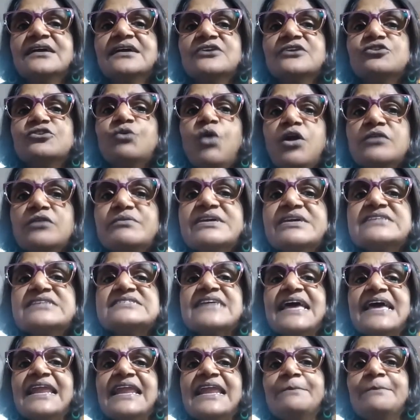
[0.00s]
to always
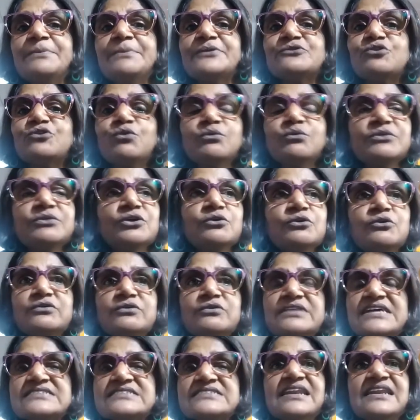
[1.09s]
help to you know
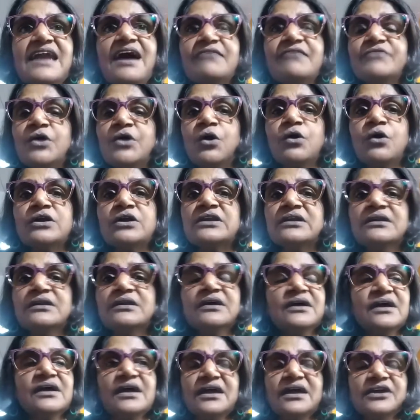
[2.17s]
there's a larva on
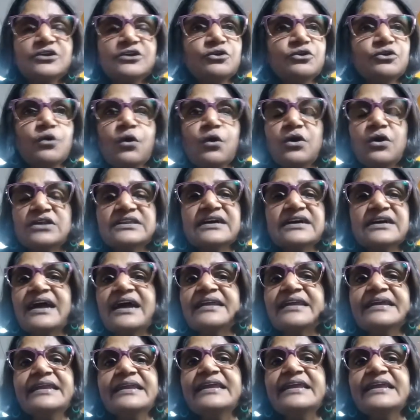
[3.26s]
you know on the
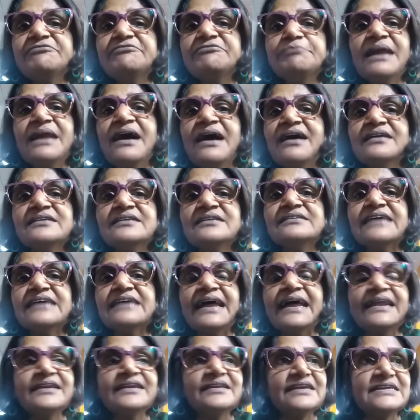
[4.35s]
curry leaf plant
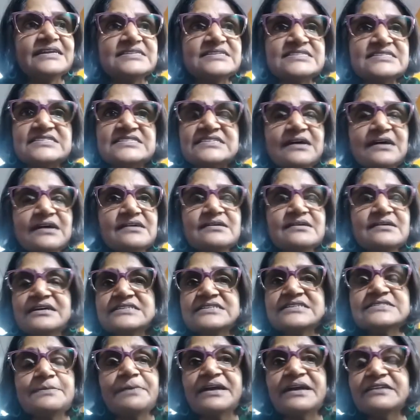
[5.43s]
and it's uh,
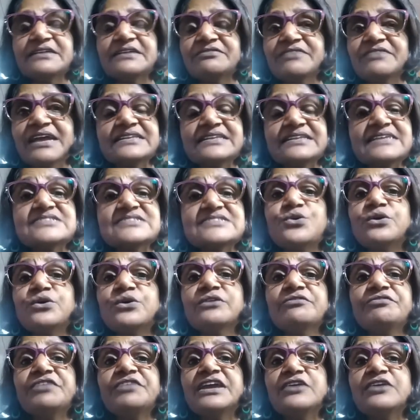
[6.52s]
it's a butterfly that's going to
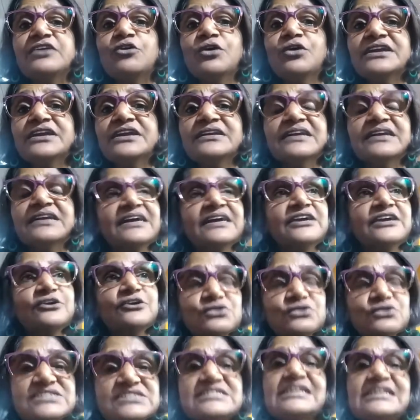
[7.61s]
feed on it you
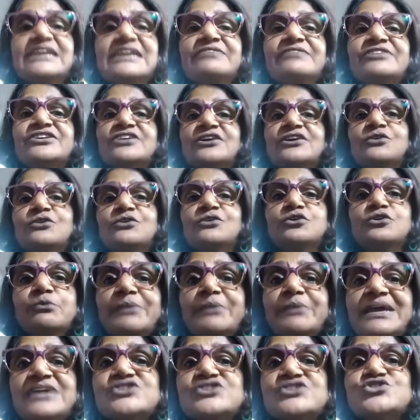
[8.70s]
just leave it alone. You
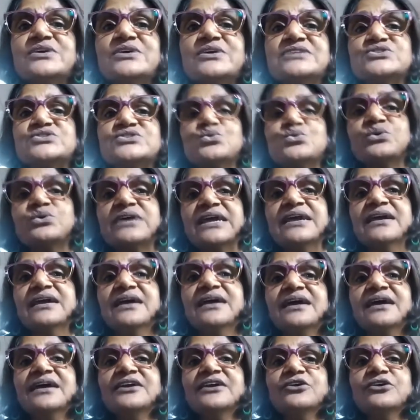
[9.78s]
make sure it's okay,
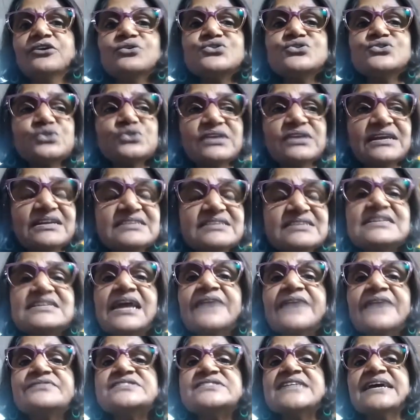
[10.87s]
you know, so that its
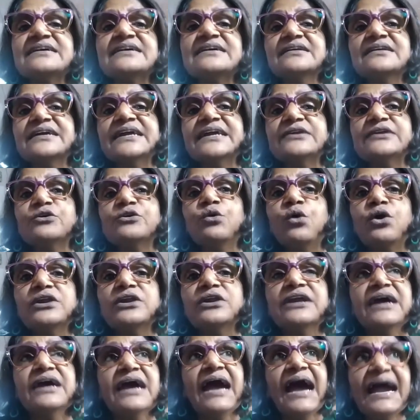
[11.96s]
life cycle can go on.
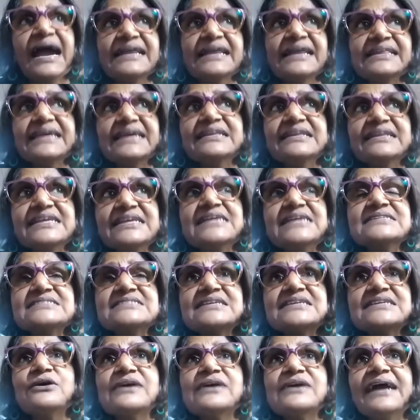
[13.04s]
I think in these
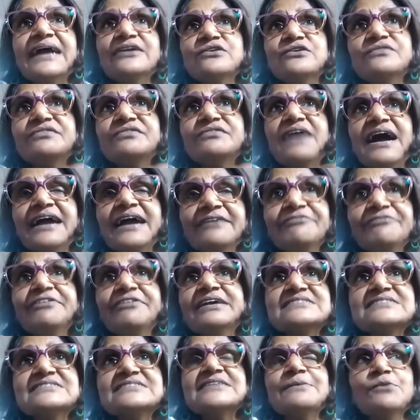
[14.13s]
kind of, I
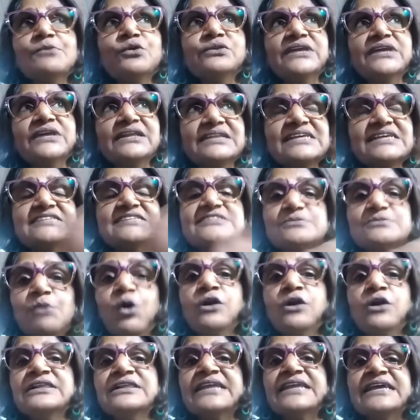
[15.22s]
feel somehow that these
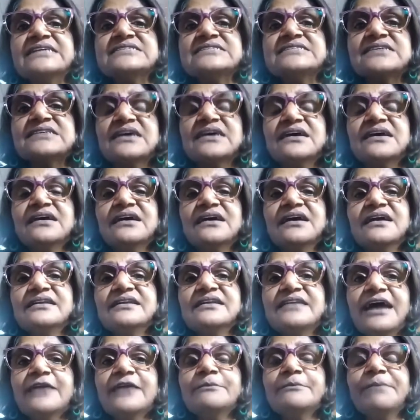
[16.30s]
small things
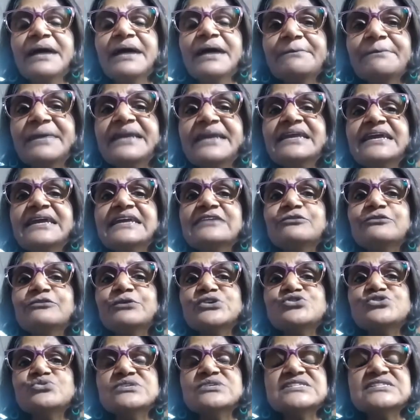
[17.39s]
done by many
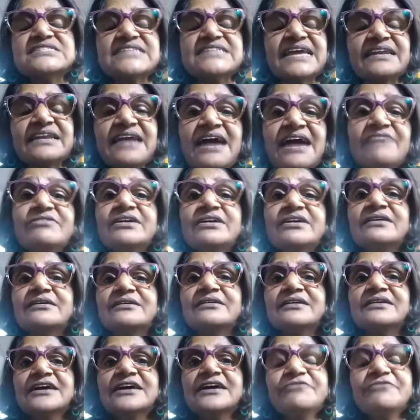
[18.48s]
individuals can have a
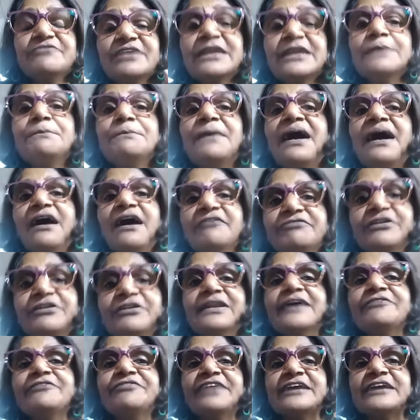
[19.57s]
very powerful
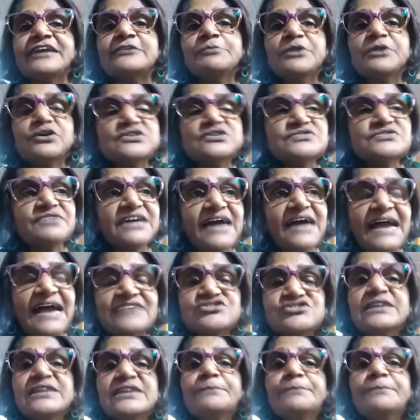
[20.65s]
effect because we are
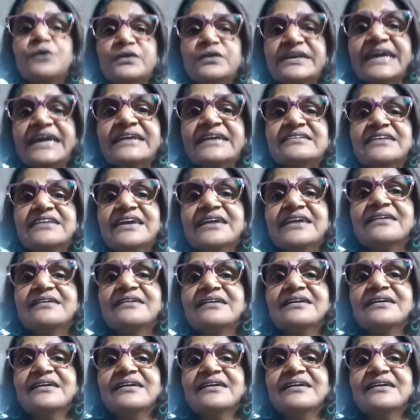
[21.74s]
actually protecting